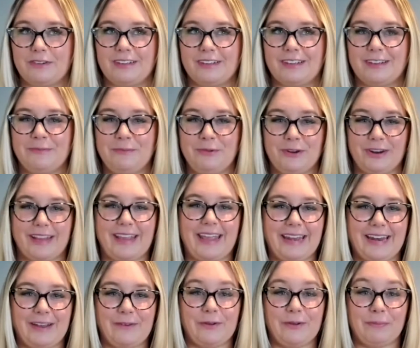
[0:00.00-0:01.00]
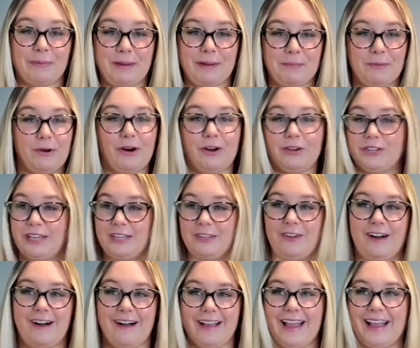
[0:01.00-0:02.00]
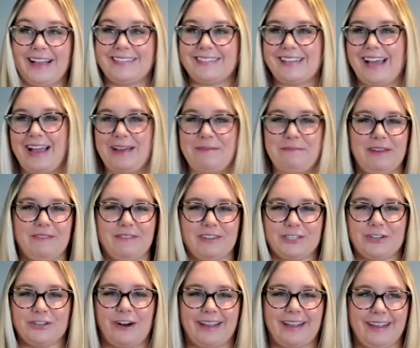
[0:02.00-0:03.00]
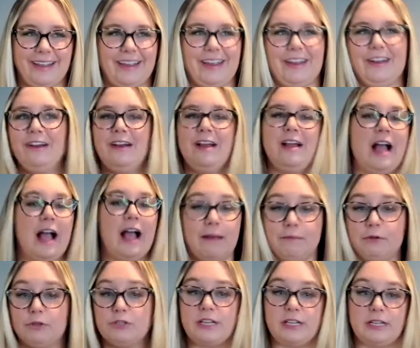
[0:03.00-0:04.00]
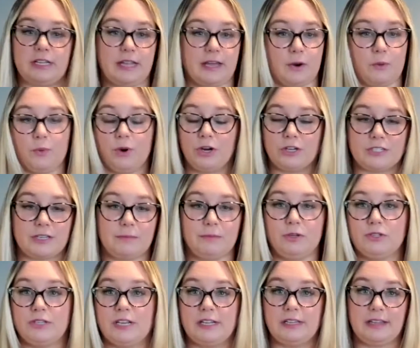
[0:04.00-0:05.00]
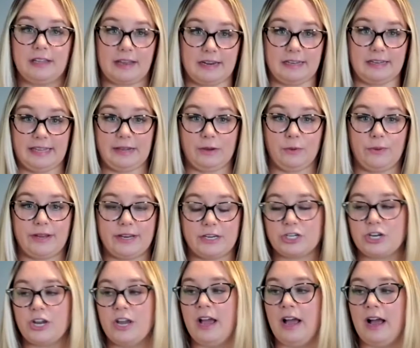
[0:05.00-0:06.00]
communicating with people all day long, as I'm even talking here, I'm using a lot of words, I'm using a lot of language.